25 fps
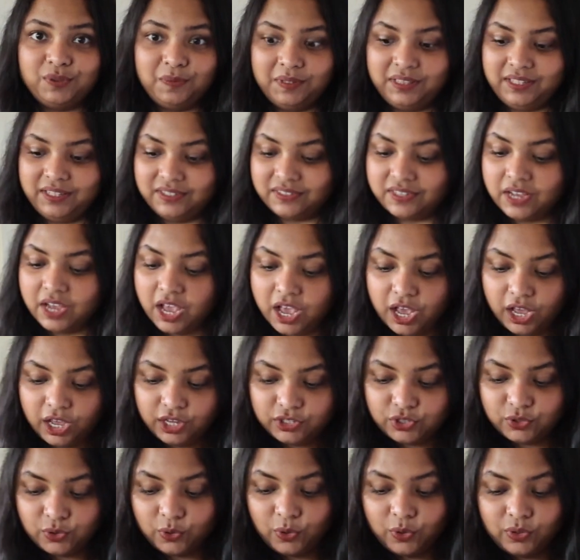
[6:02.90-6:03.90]
with this.
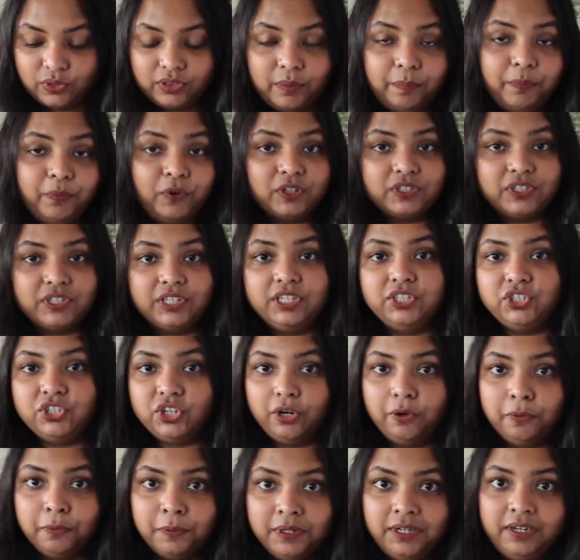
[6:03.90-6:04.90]
So the
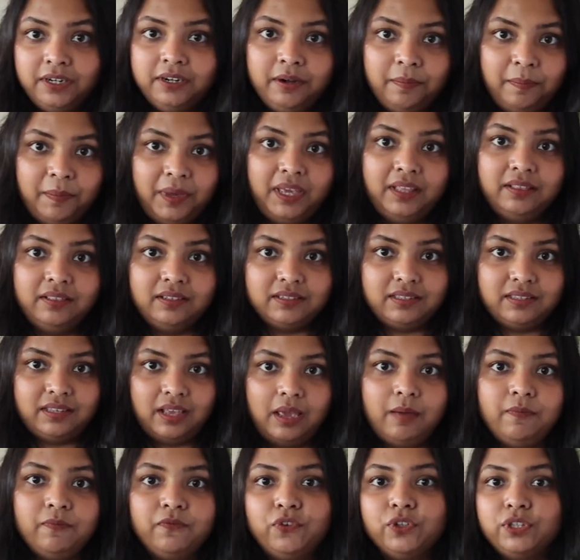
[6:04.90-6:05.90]
procedure will remain the
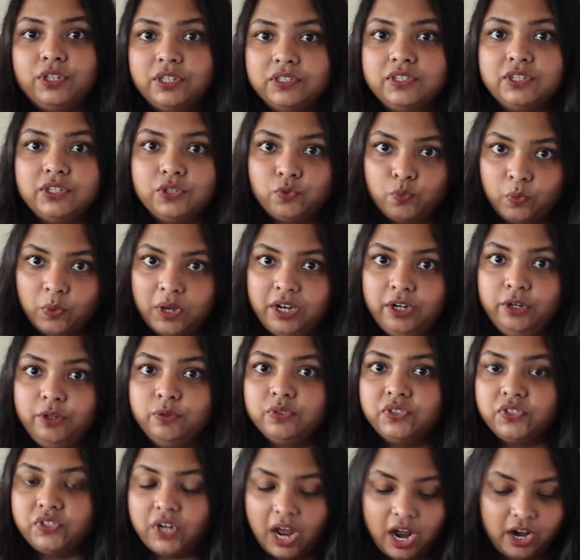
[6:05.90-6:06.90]
same for this as well. You
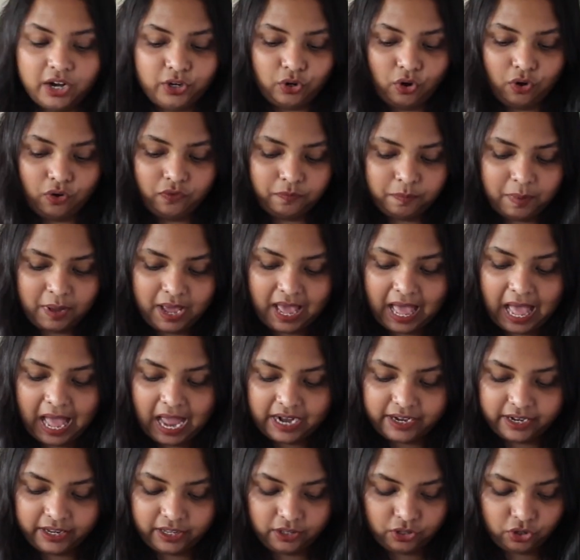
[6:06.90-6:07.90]
start off by
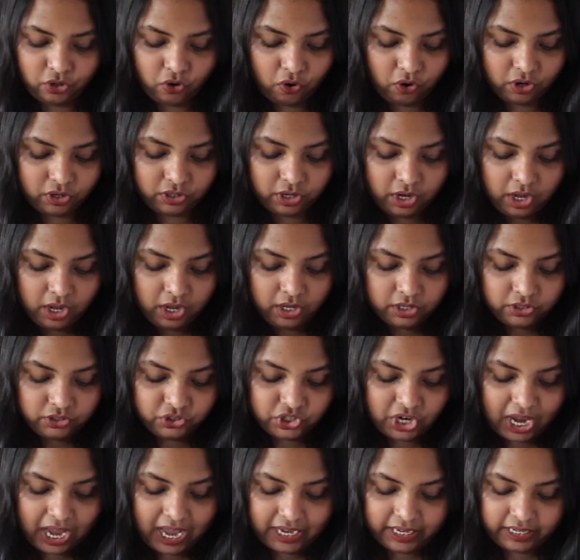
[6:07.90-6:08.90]
adding your
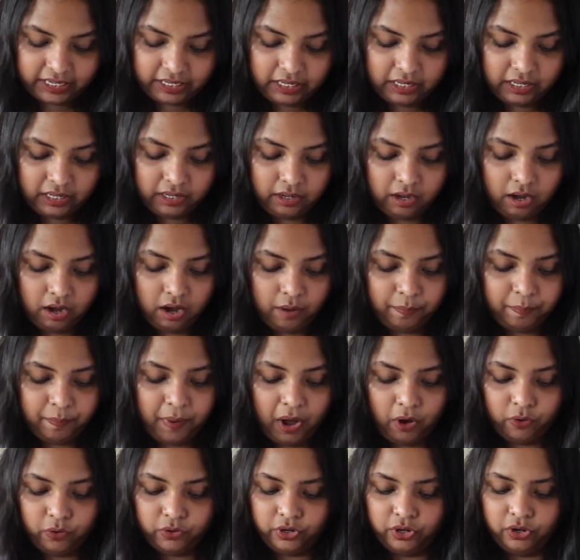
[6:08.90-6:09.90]
jaggery
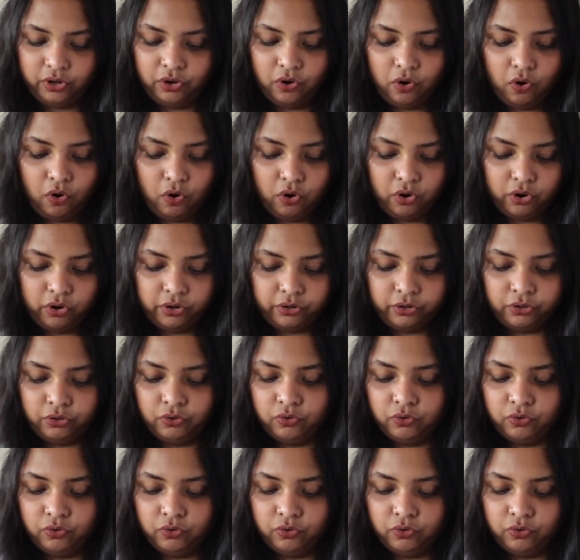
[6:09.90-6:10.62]
powder, or